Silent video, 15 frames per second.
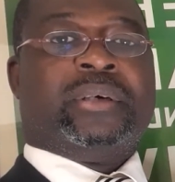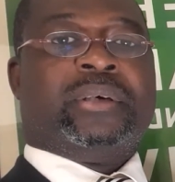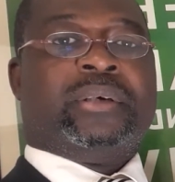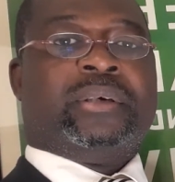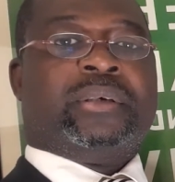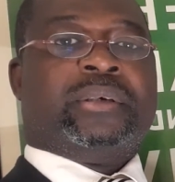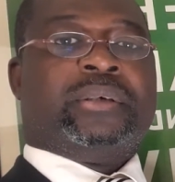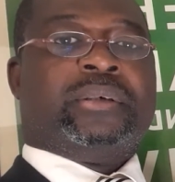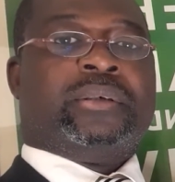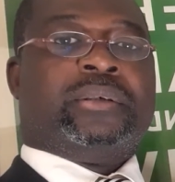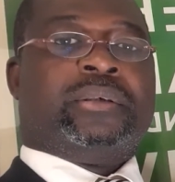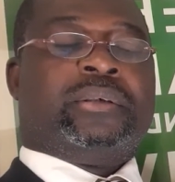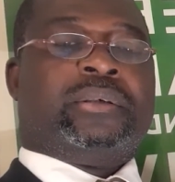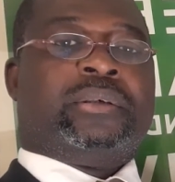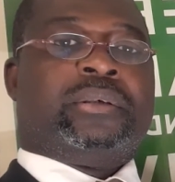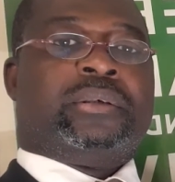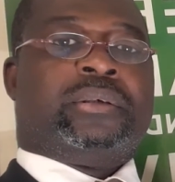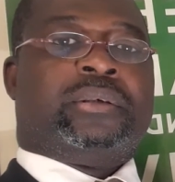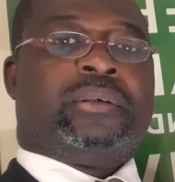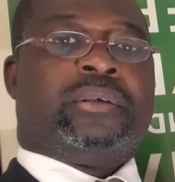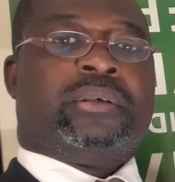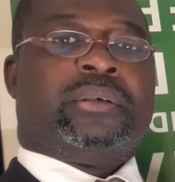
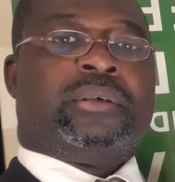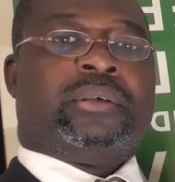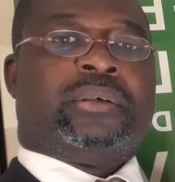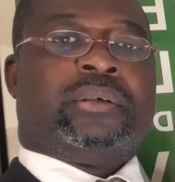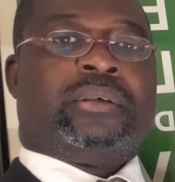(silence)